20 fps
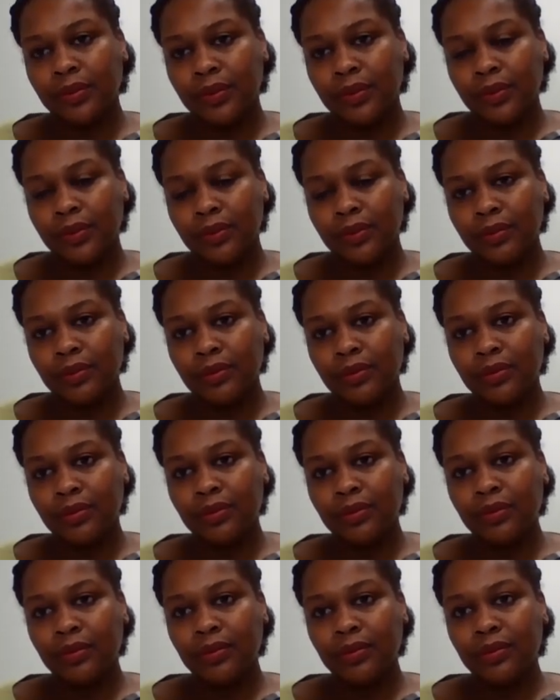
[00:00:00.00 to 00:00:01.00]

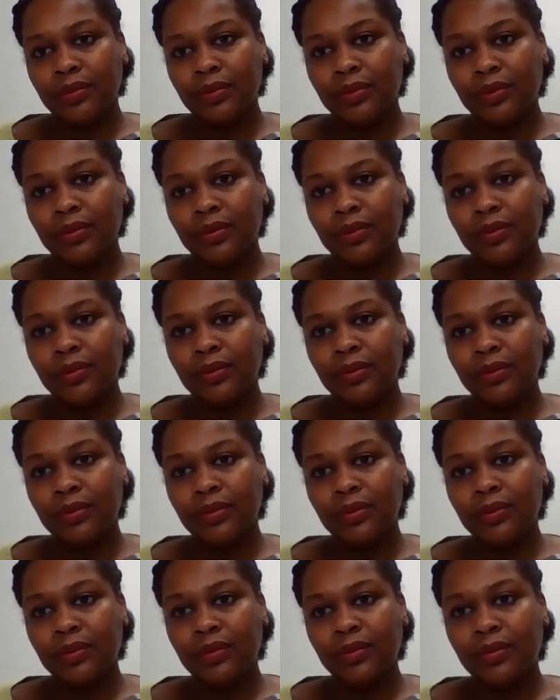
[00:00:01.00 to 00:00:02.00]

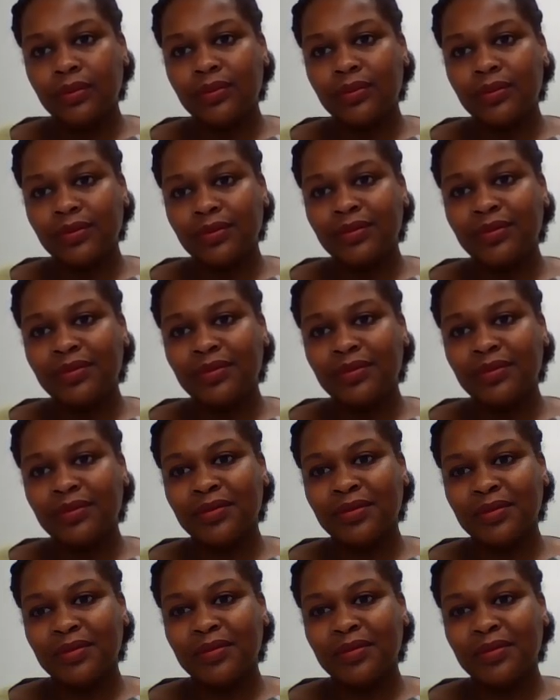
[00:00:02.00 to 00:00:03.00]

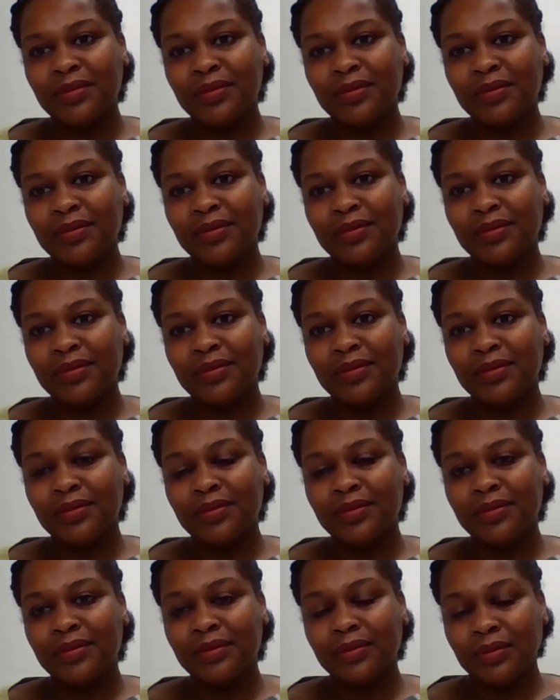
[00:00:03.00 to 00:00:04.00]

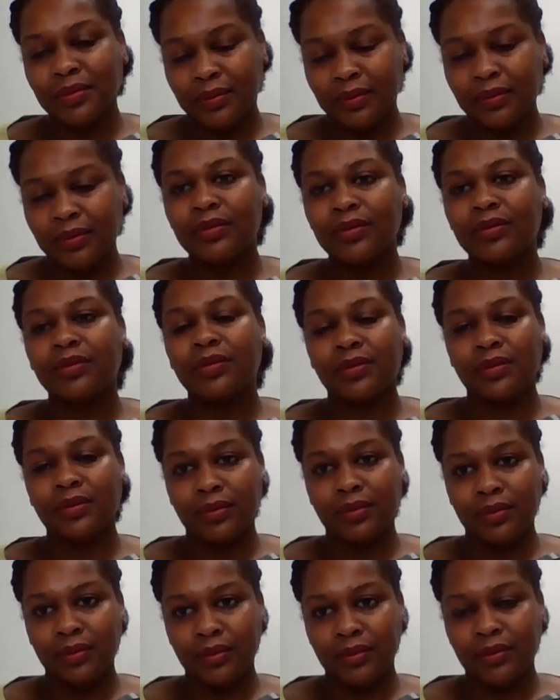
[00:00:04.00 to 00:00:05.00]

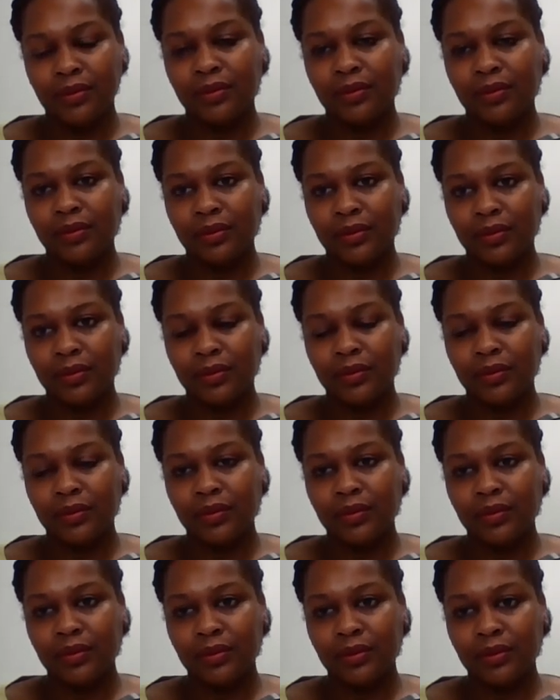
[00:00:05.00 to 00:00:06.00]

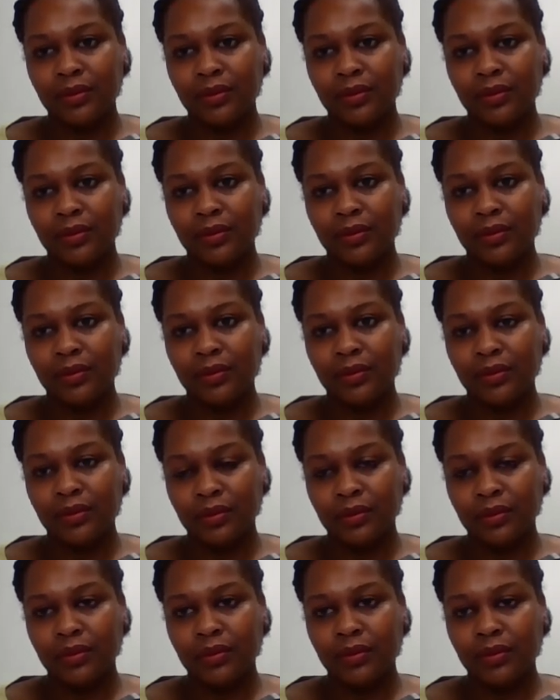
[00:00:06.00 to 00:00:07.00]

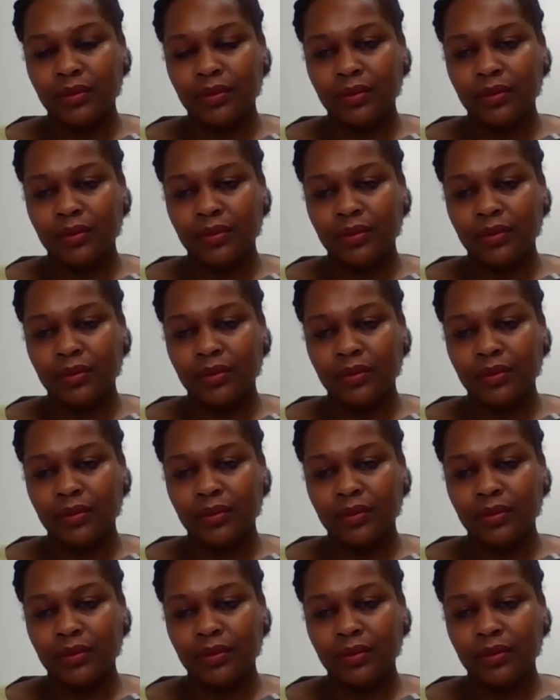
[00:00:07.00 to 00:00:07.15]
(silent)